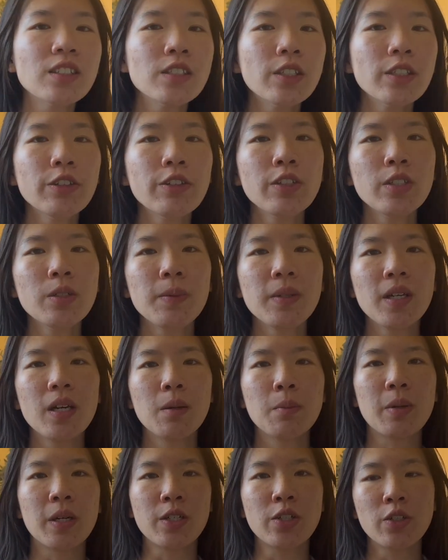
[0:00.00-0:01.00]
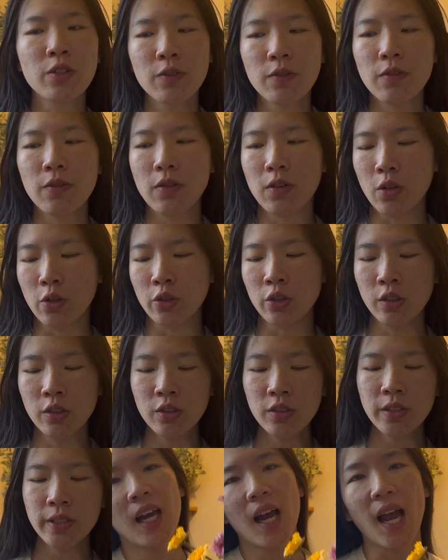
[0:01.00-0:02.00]
are going to be a bunch of
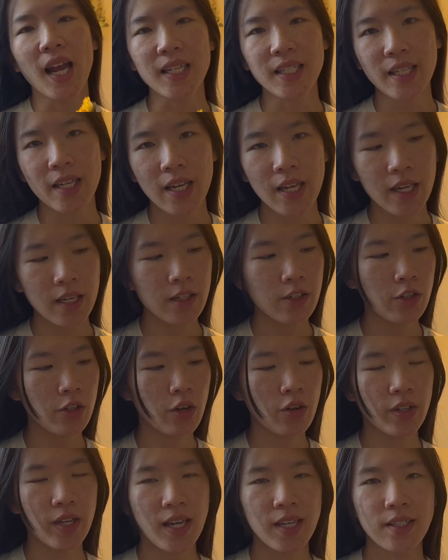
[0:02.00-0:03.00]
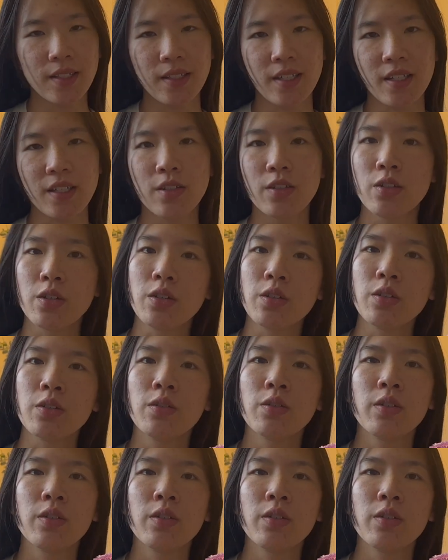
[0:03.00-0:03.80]
florals. I did showcase these too